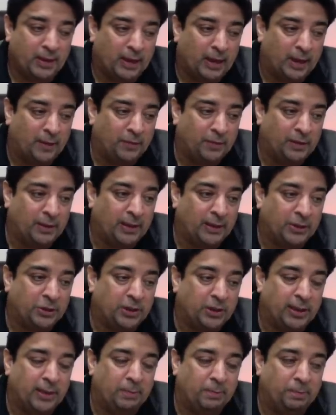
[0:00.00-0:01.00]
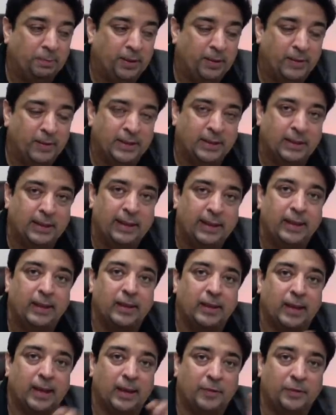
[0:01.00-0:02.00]
I've done actually
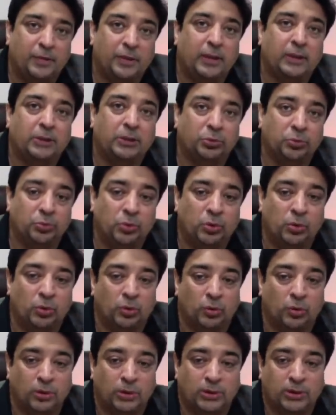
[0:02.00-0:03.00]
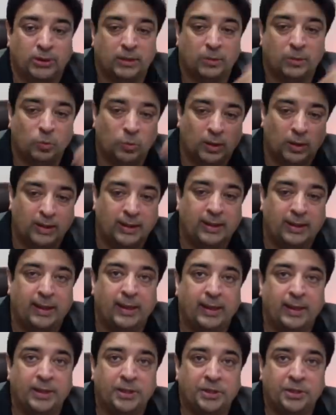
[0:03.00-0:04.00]
previously, I've done 2 cohorts, one in
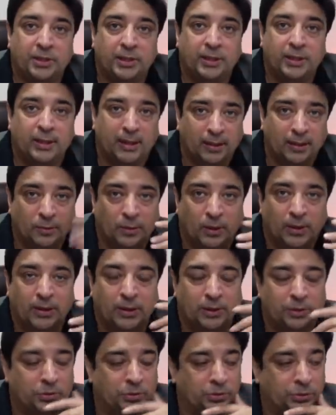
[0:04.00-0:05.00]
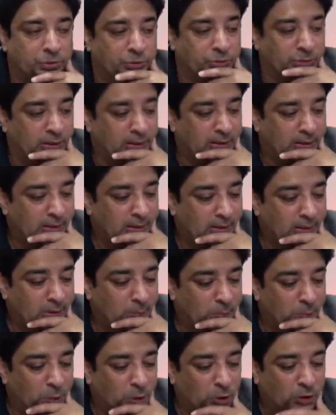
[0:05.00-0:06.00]
English and one in Urdu.
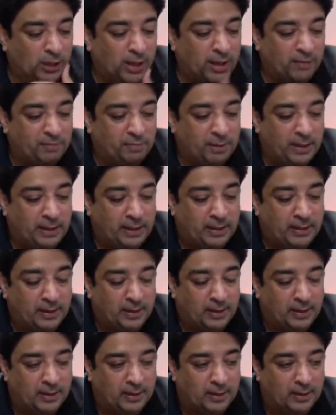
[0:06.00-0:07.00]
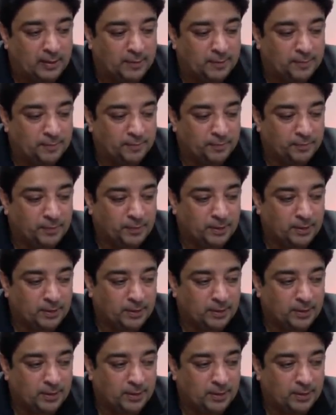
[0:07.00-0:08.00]
Both have been a
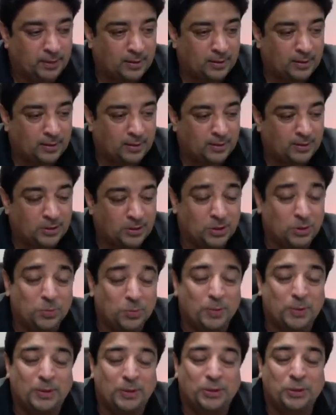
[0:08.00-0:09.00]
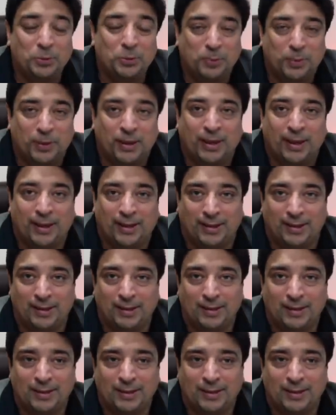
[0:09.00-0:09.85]
super duper hit.